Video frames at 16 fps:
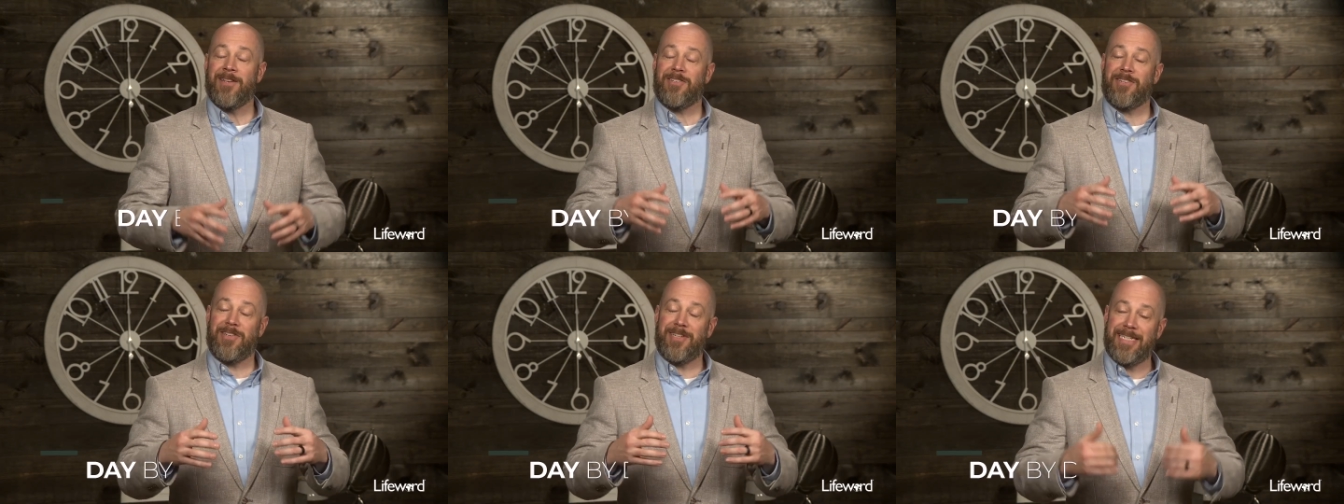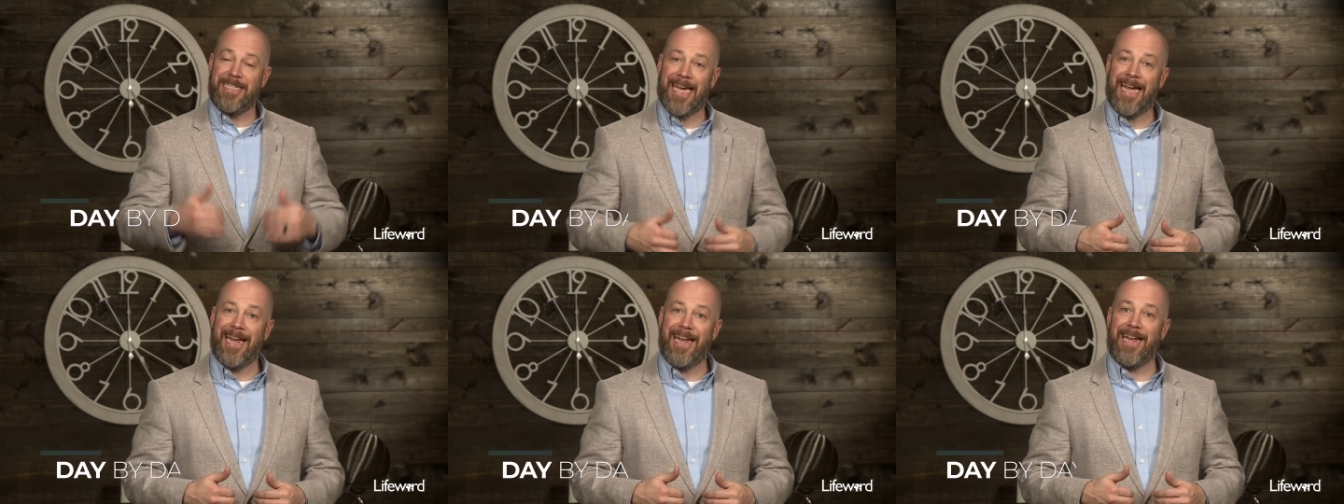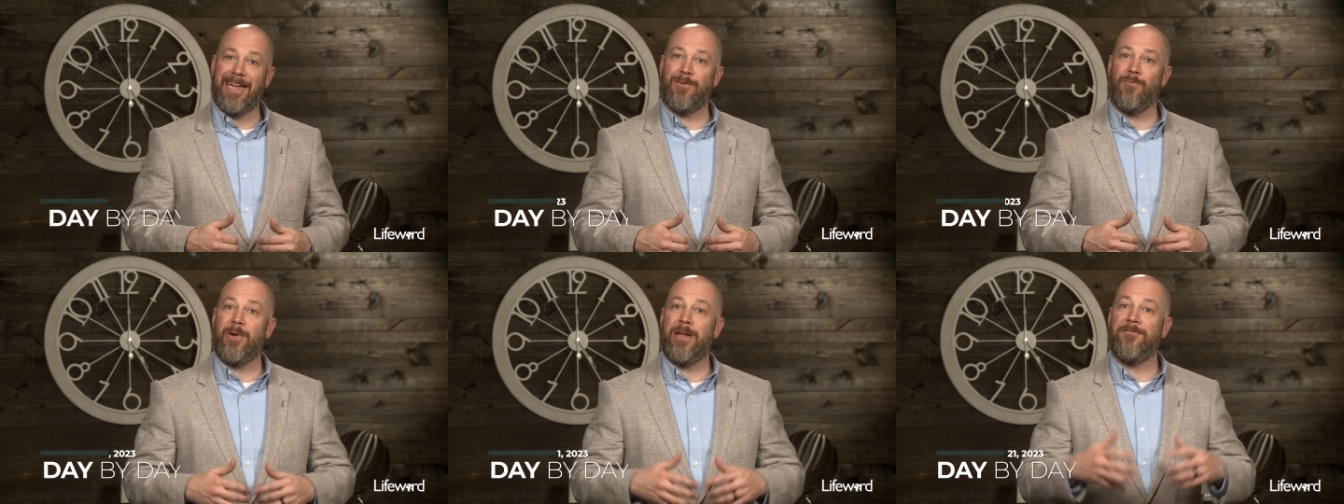
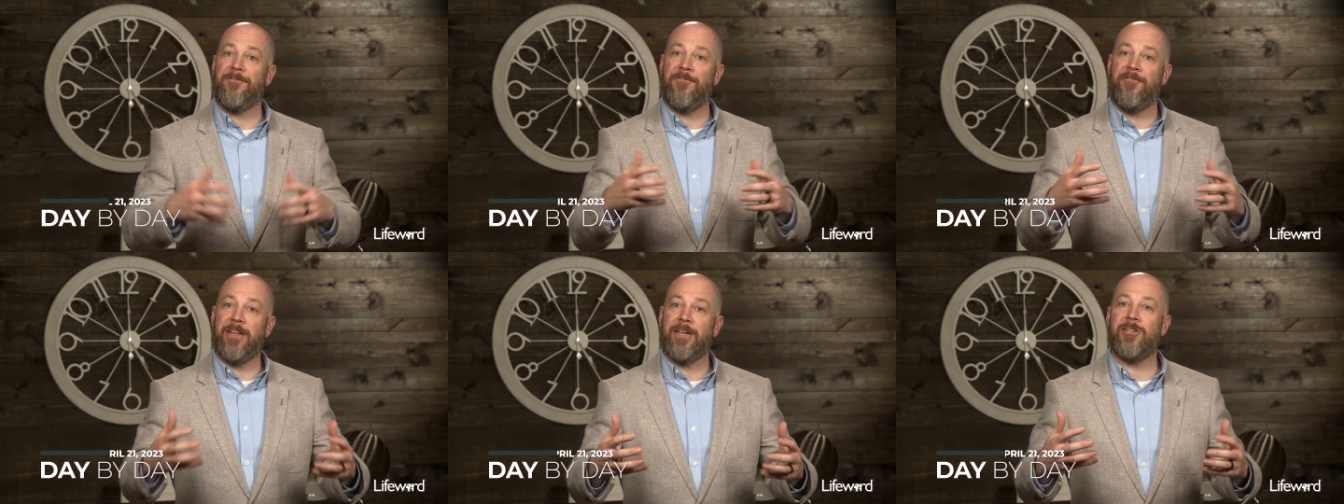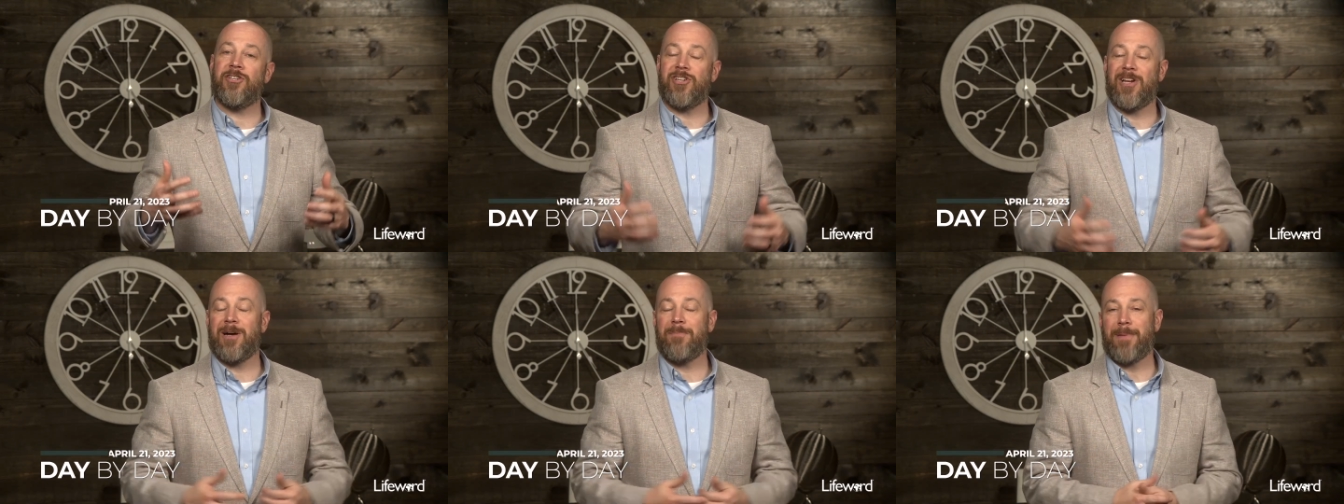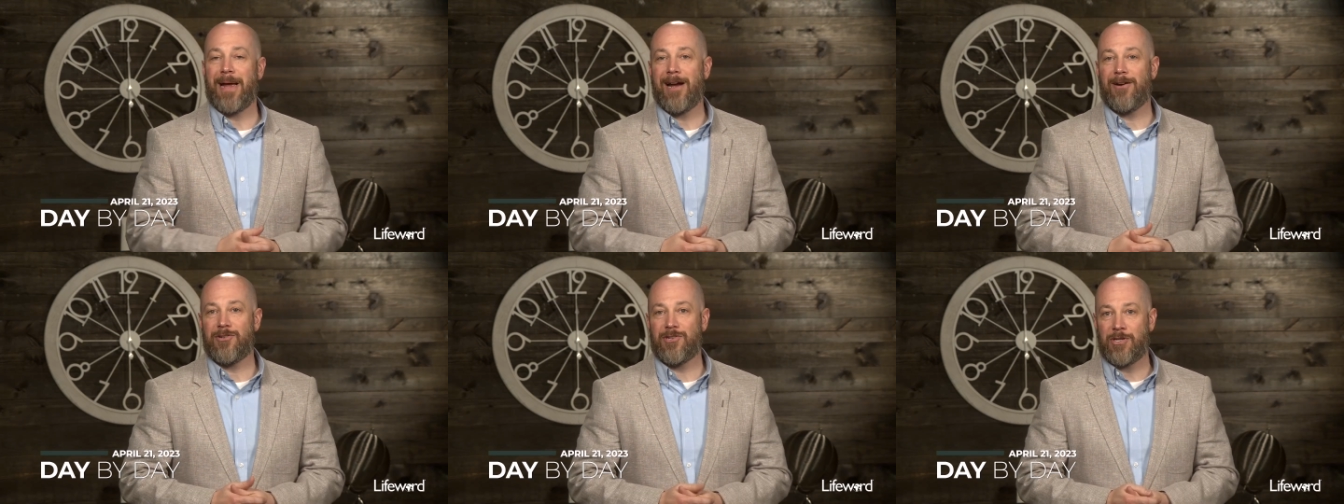Today, we finish up
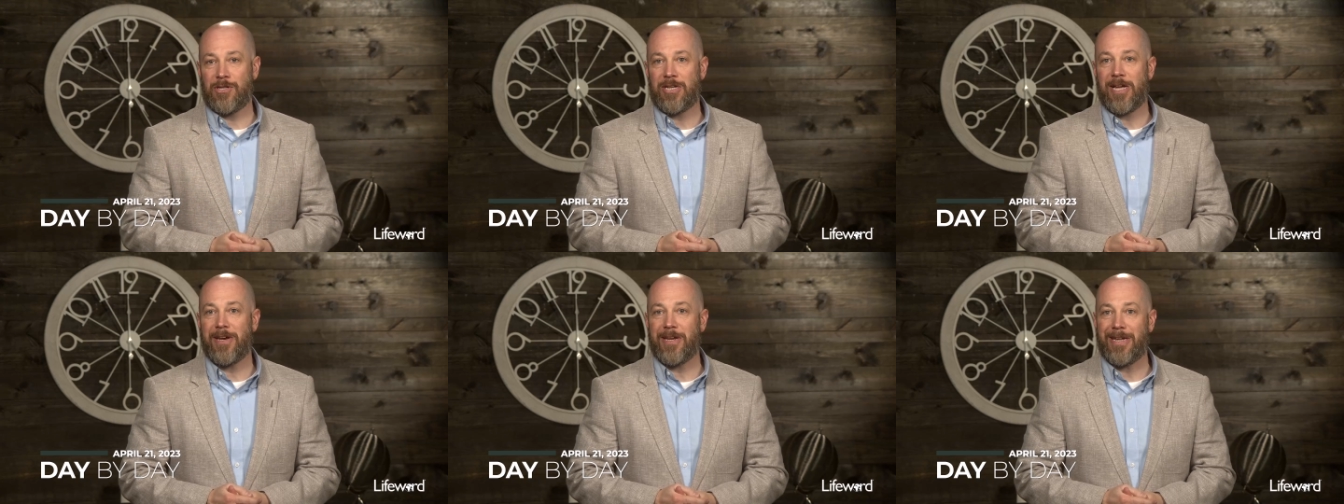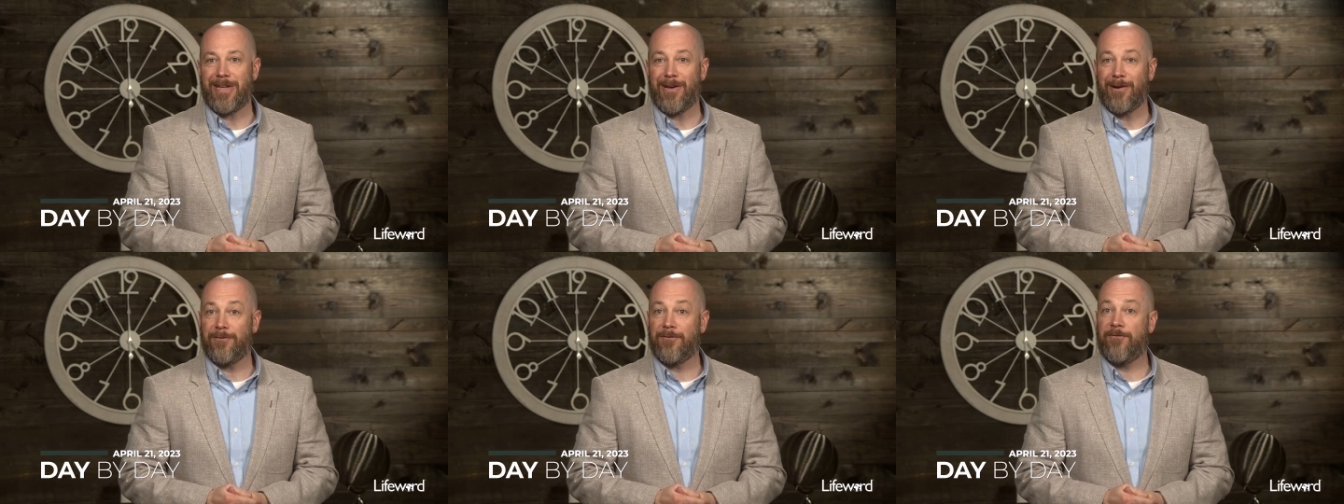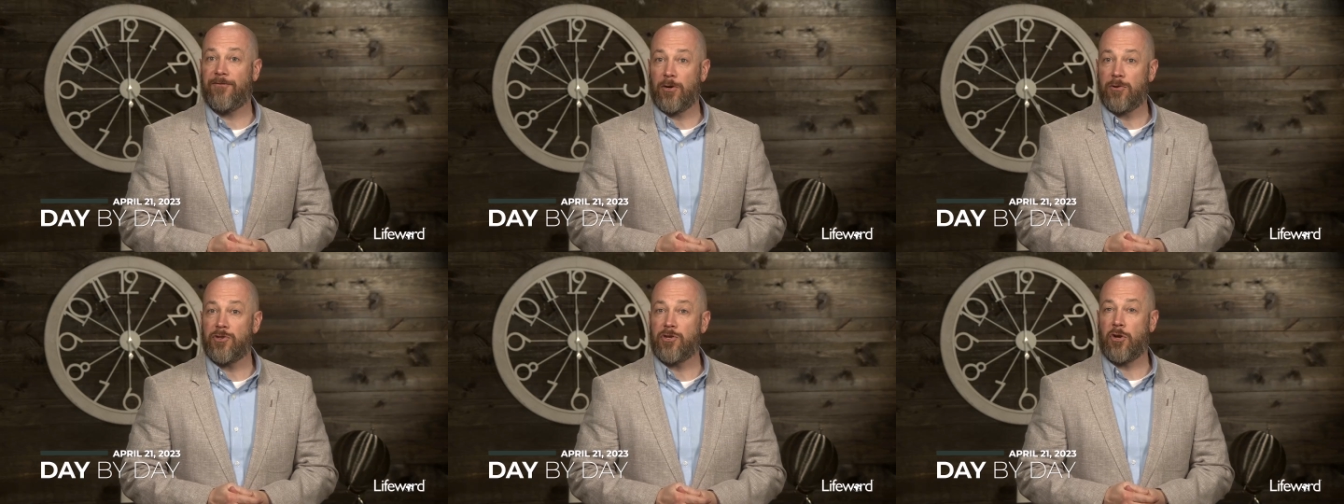our study of
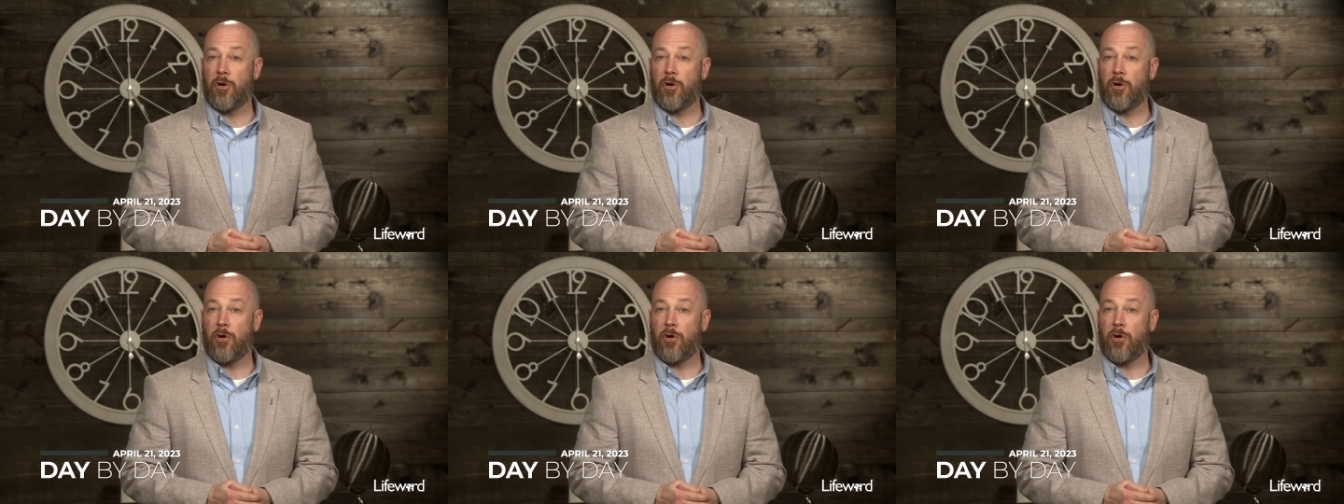1